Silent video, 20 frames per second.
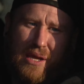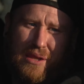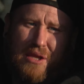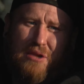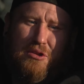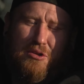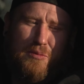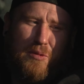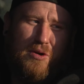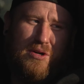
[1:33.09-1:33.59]
I
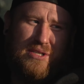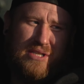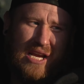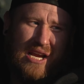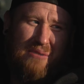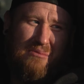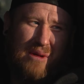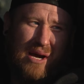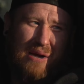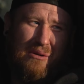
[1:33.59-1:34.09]
think they're more
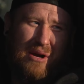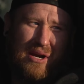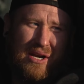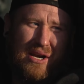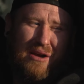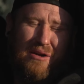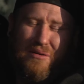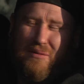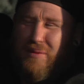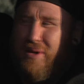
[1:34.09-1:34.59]
standby right
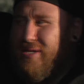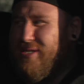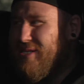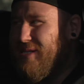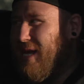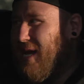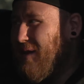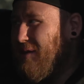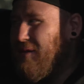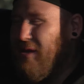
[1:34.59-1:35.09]
now. It's
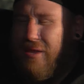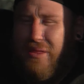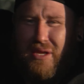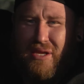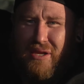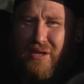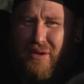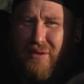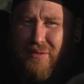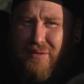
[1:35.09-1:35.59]
not
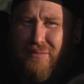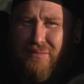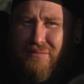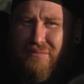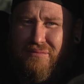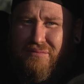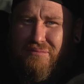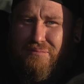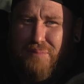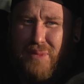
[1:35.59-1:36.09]
nothing to
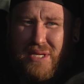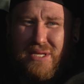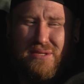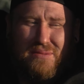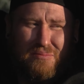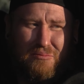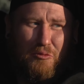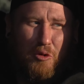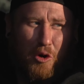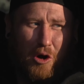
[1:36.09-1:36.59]
be
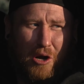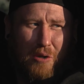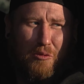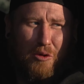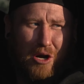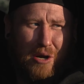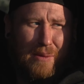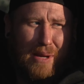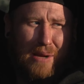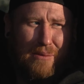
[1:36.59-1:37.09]
worried,
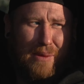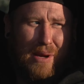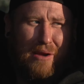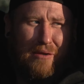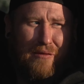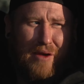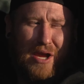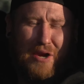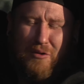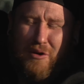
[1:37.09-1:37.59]
worried about by
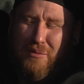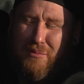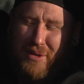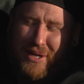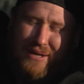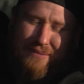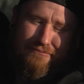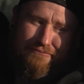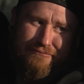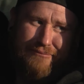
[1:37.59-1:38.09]
evacuating,
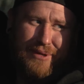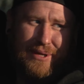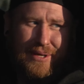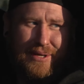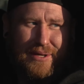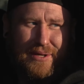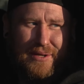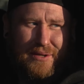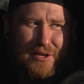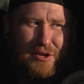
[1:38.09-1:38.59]
but
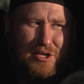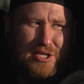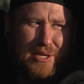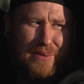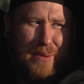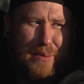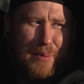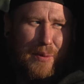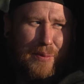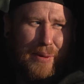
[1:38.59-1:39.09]
always got
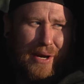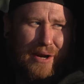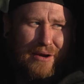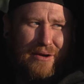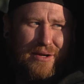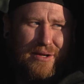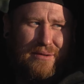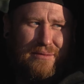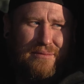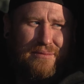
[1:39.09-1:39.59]
to be
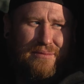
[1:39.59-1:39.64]
prepared.